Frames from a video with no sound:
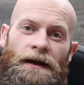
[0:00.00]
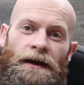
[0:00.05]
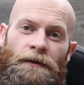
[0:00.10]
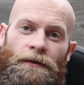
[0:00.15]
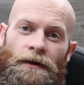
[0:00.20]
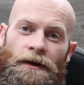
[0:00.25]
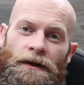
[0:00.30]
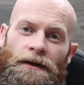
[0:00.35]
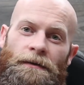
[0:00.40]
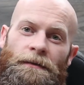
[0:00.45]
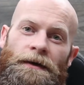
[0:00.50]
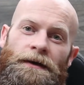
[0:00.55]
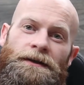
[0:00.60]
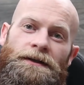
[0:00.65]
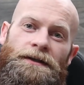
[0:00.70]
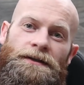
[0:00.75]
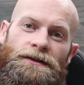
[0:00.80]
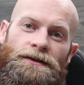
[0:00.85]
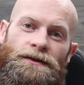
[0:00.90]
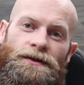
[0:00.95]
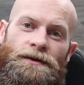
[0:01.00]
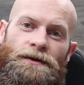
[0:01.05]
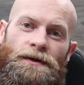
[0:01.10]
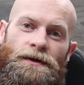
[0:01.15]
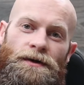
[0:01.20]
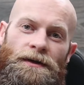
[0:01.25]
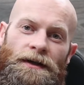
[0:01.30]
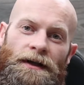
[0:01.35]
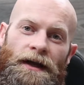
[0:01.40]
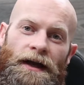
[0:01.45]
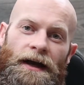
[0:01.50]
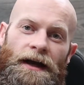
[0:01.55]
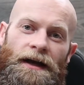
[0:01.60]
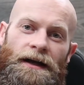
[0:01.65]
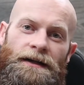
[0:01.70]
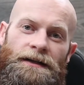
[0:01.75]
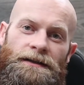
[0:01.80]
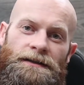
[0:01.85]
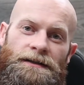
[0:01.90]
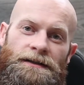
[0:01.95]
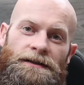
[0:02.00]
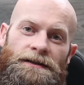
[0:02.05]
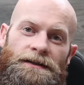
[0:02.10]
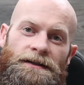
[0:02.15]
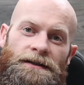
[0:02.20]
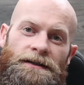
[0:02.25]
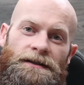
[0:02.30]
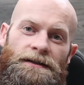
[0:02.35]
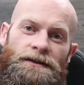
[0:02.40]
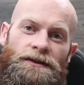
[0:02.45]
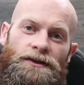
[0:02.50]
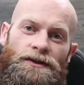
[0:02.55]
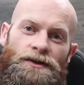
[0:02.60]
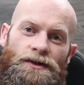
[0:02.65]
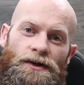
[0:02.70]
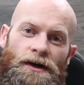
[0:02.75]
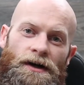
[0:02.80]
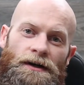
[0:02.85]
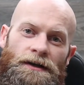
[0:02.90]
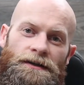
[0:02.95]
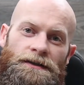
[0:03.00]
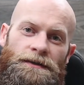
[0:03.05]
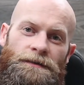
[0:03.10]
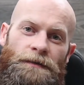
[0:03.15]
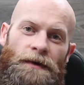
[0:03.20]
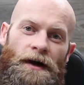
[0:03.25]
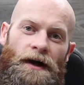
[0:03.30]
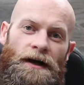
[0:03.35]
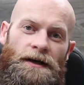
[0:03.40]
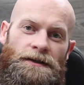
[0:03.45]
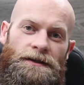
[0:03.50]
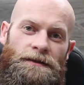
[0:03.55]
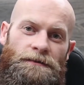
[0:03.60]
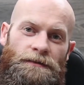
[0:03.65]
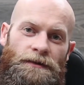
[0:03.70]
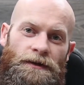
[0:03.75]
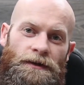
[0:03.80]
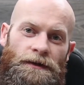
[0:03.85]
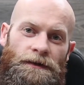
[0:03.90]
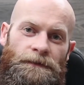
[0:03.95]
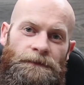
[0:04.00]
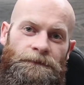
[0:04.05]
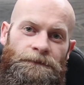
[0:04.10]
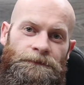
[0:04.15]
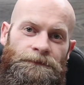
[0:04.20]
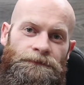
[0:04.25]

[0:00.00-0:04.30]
I wanted to make this tool as strong as possible,